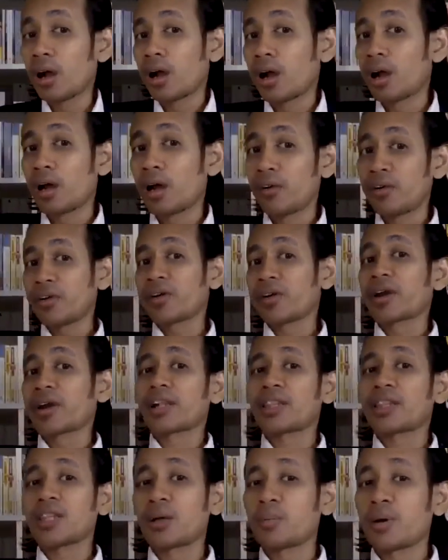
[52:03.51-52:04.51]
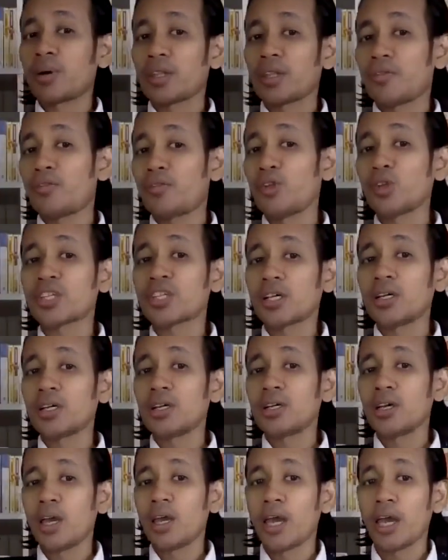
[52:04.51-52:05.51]
uh, regretting about the
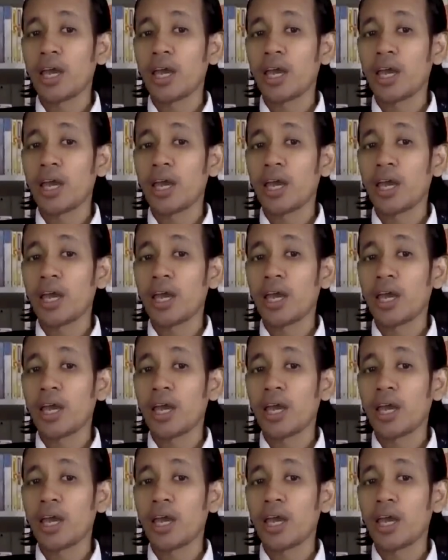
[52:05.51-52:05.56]
future,